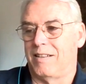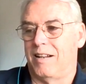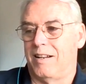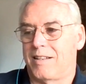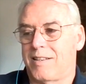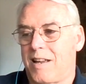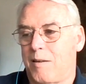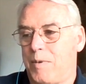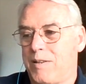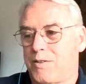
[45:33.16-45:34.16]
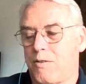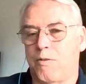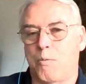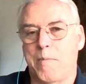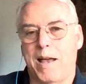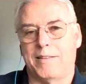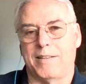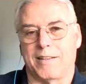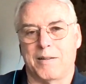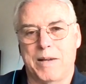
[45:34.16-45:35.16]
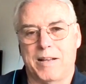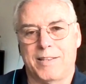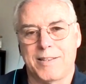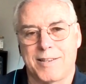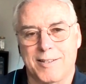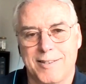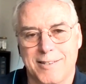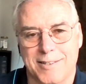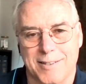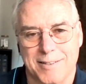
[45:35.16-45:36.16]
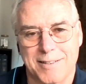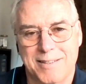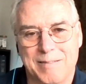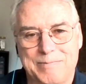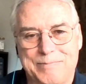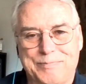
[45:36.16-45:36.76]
let's not be so romantic about this existence,